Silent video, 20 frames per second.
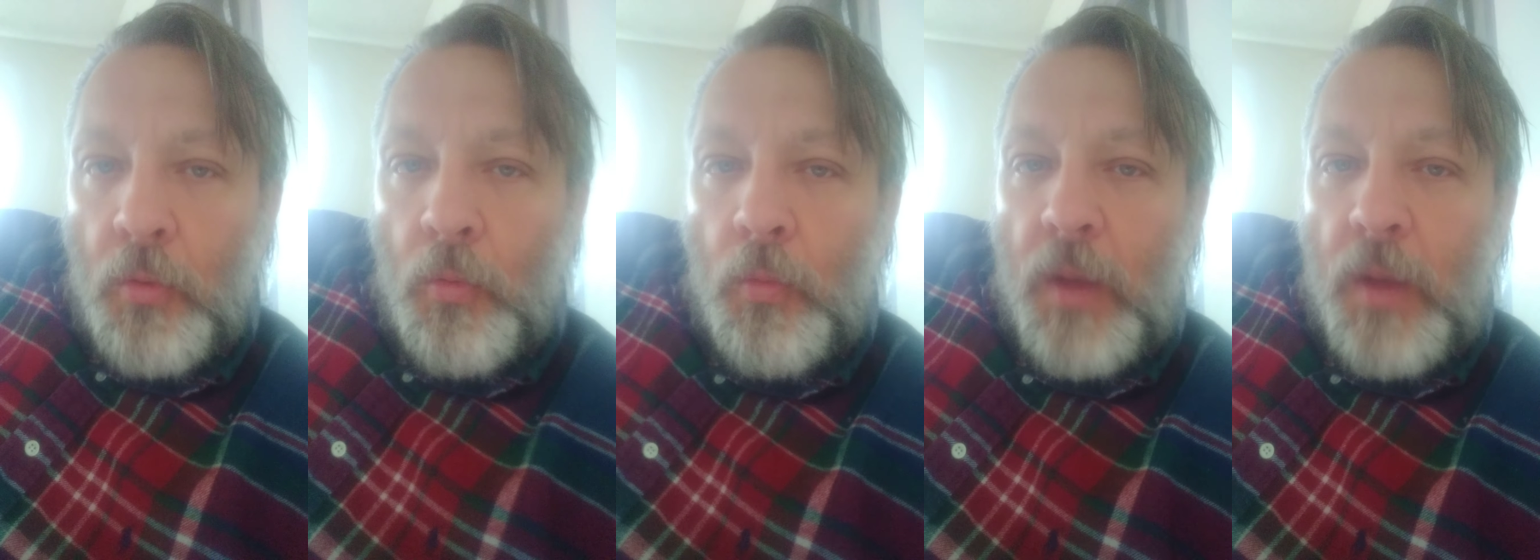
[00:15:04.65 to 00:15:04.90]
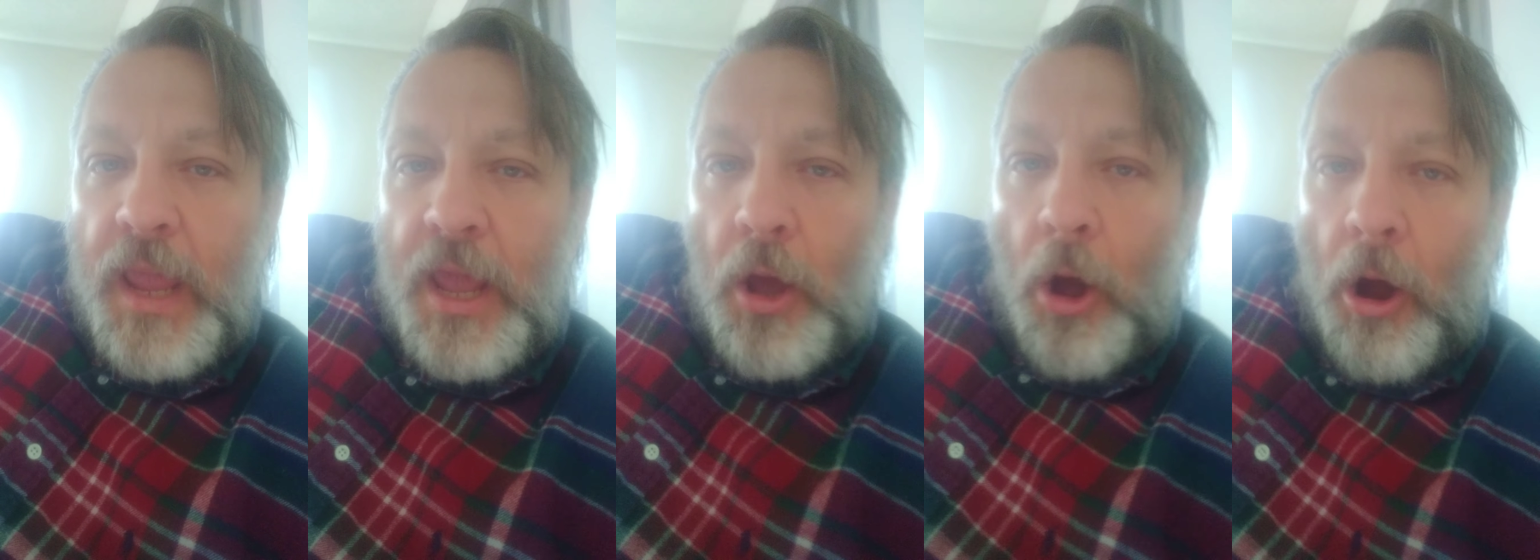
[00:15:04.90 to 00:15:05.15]

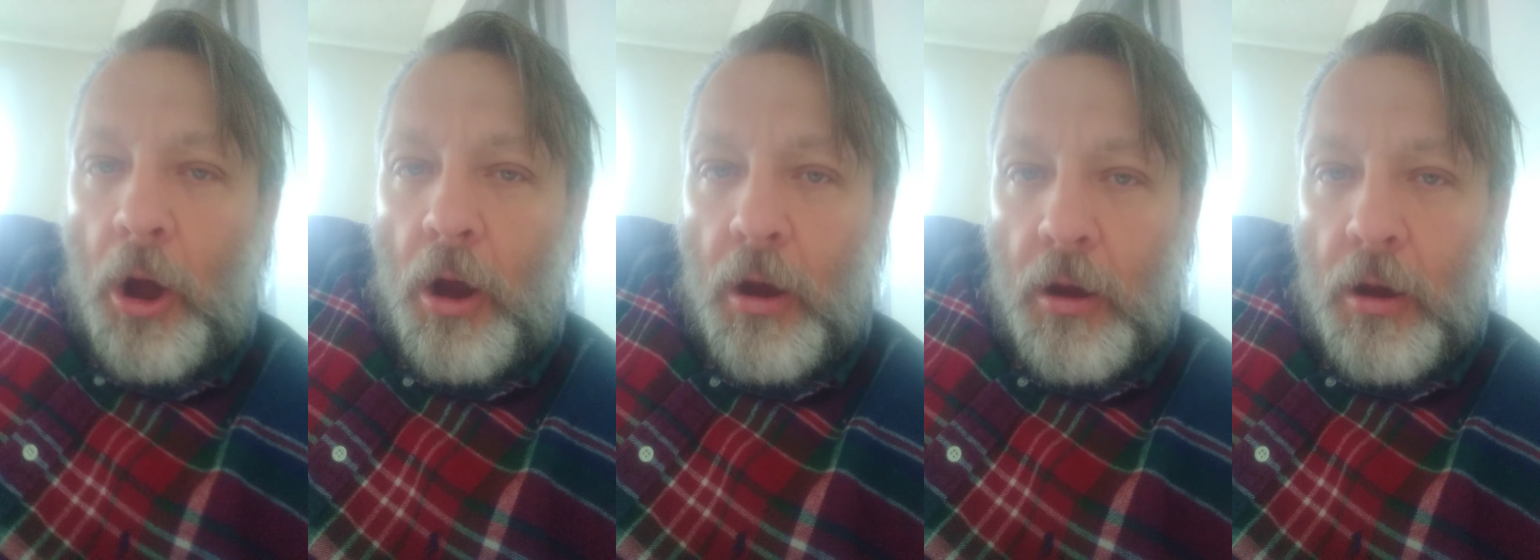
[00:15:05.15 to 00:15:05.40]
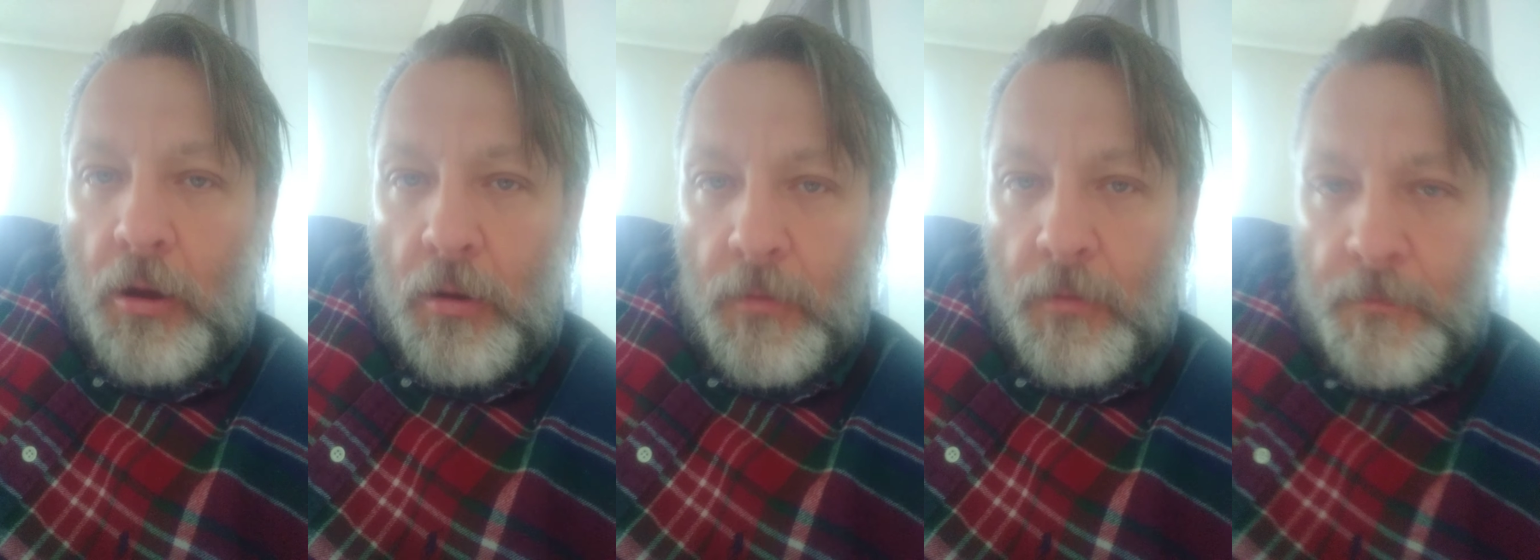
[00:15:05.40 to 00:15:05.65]
We
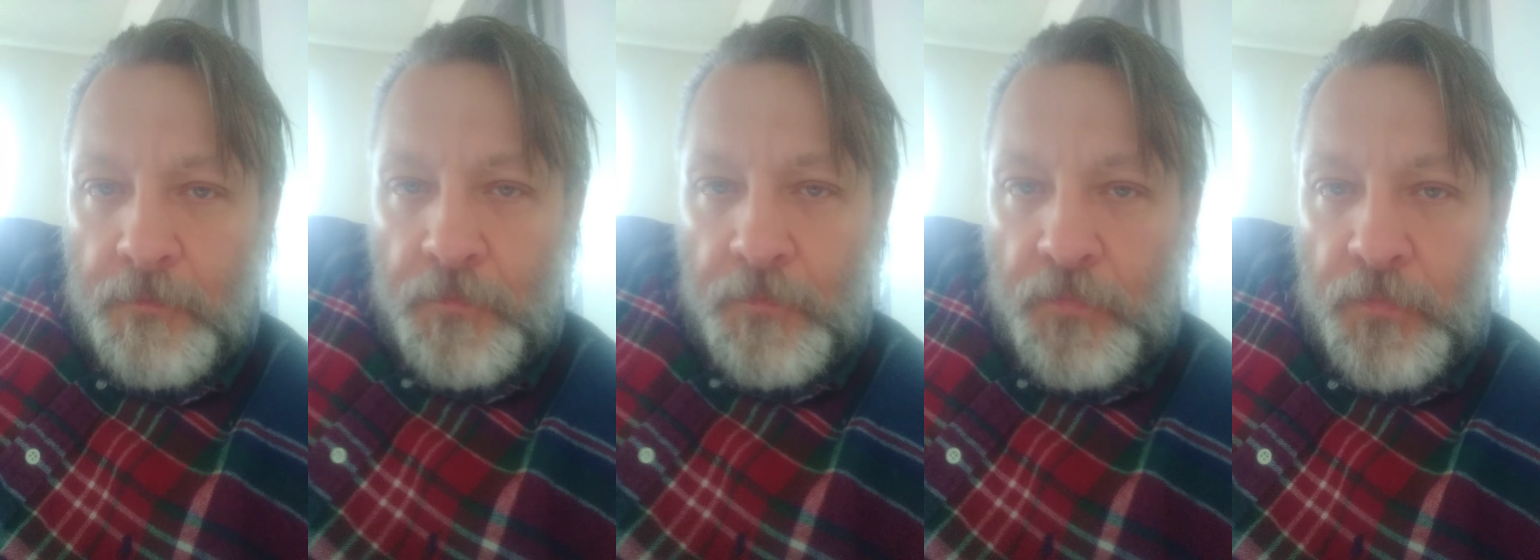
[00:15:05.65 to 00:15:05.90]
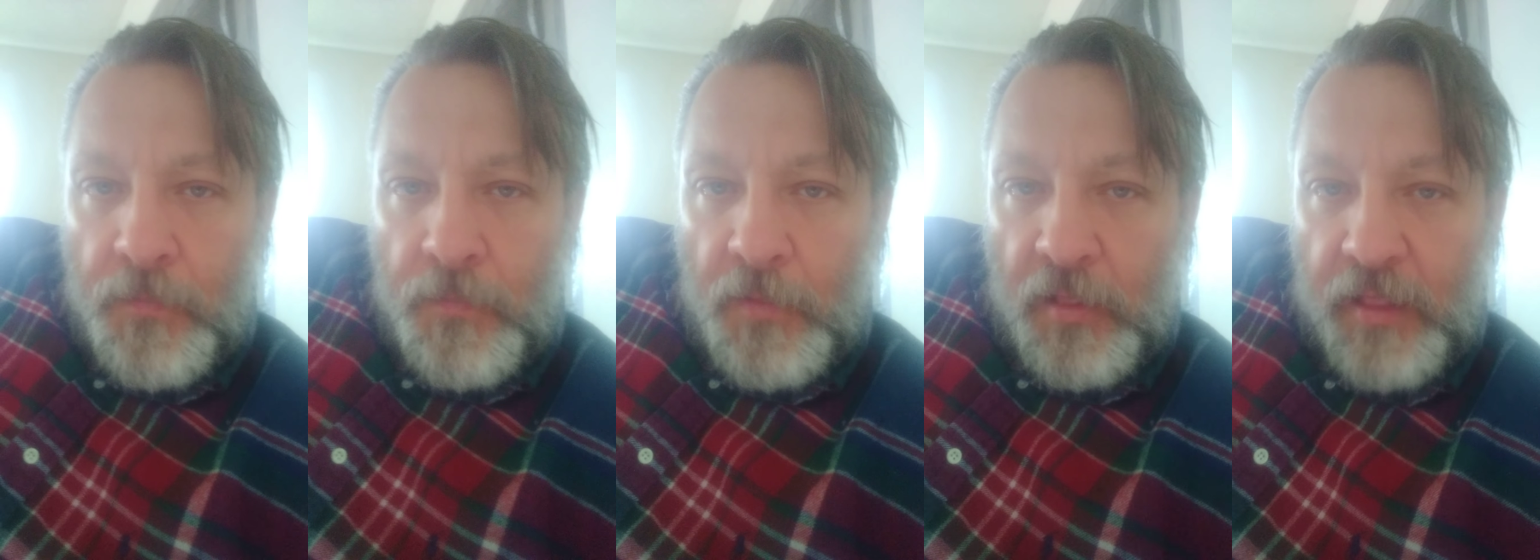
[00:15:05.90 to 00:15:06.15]
are
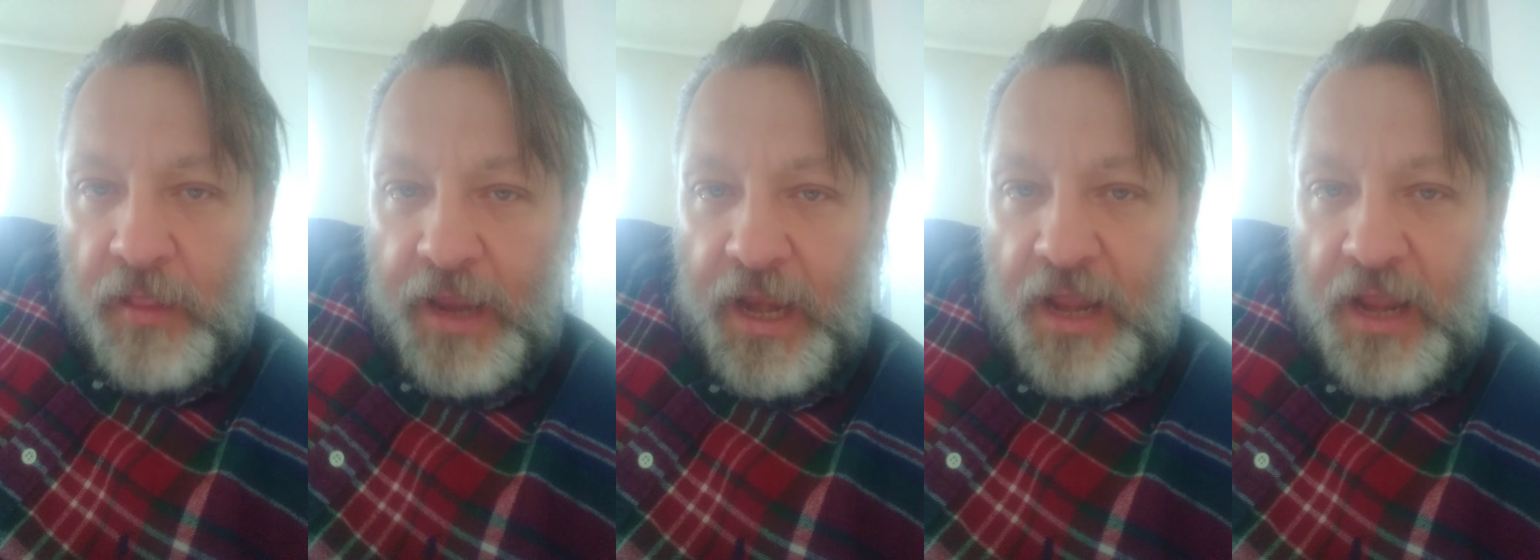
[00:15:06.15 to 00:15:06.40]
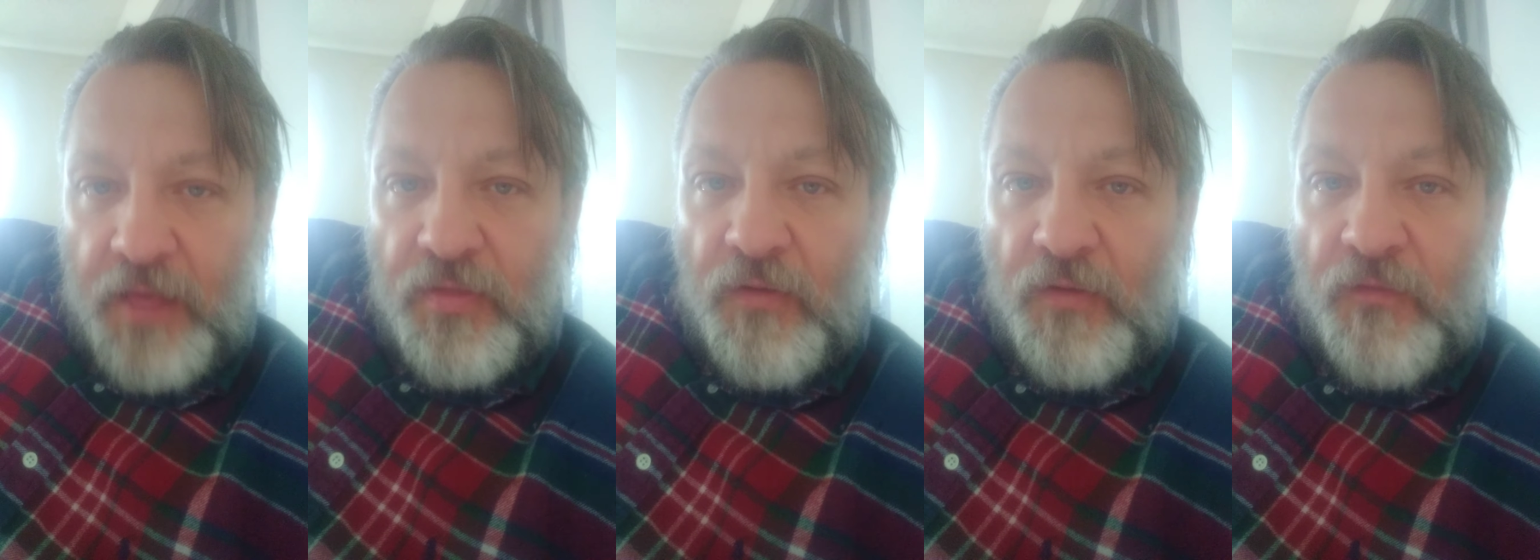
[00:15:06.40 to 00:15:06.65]

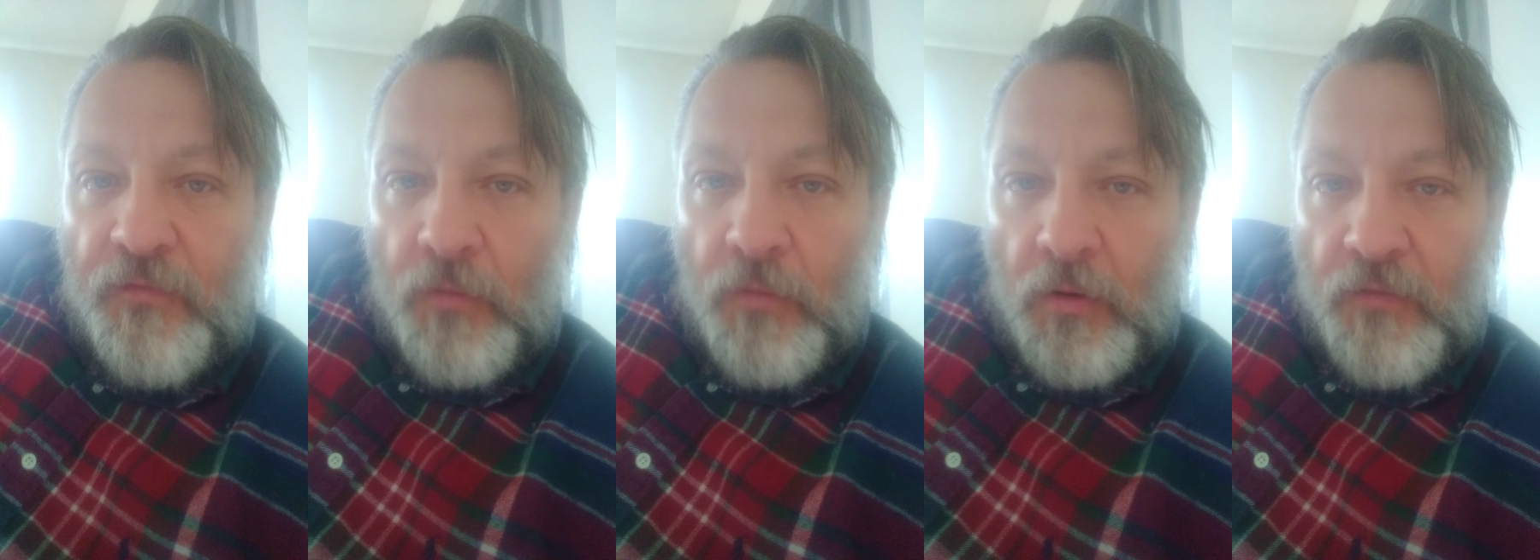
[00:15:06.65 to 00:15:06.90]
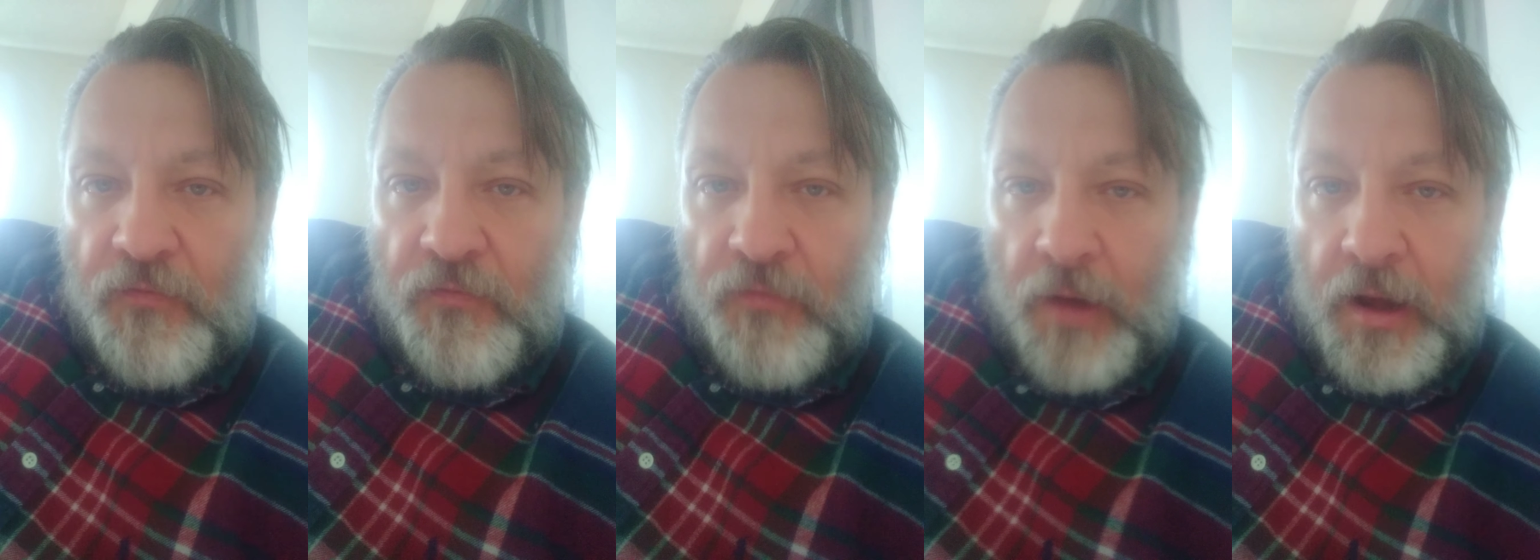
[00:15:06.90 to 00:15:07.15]
leading the
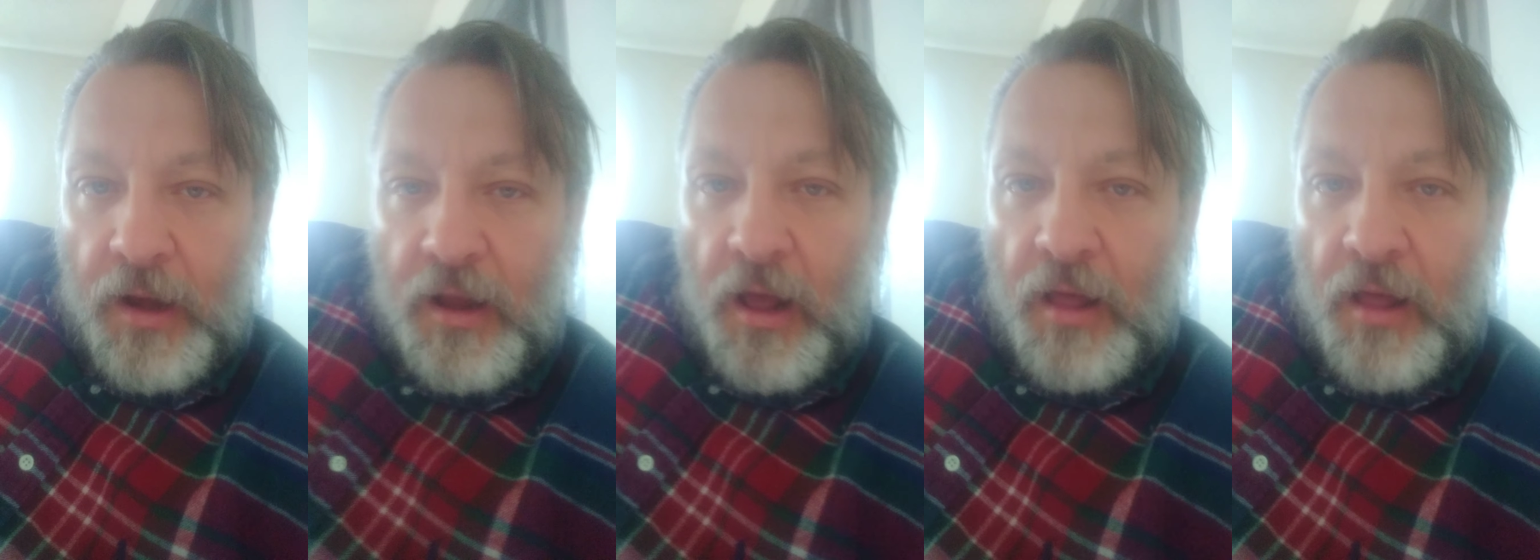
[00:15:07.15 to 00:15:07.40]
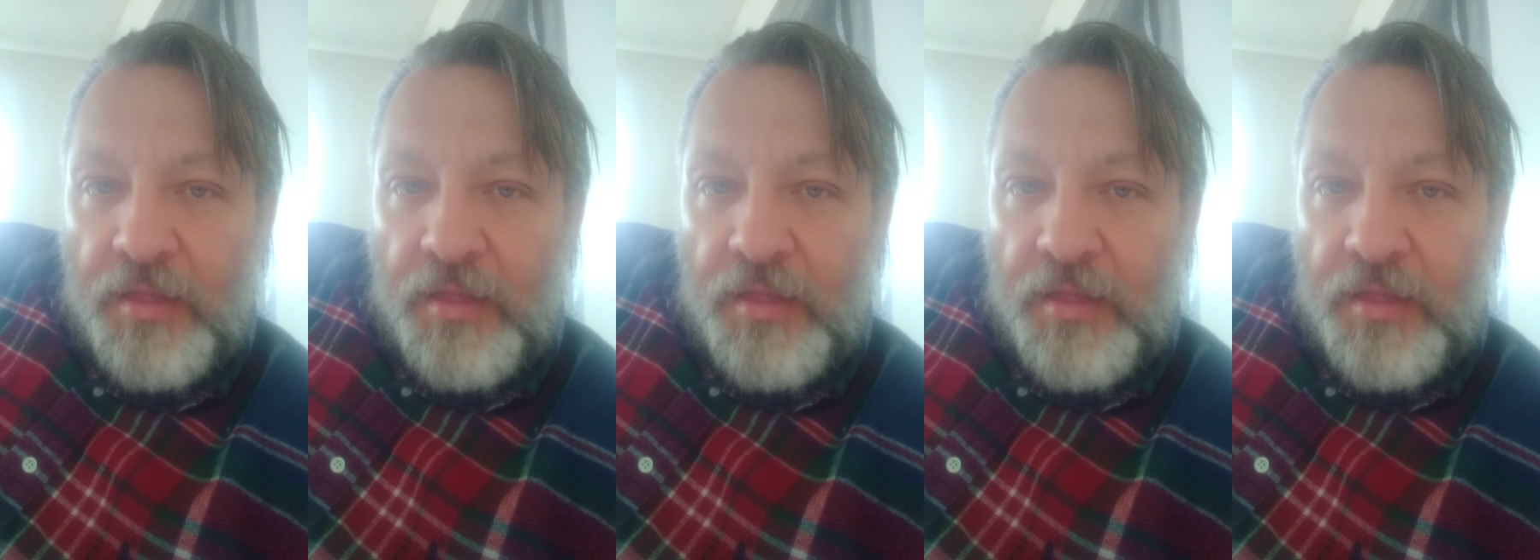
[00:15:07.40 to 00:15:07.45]
forefront.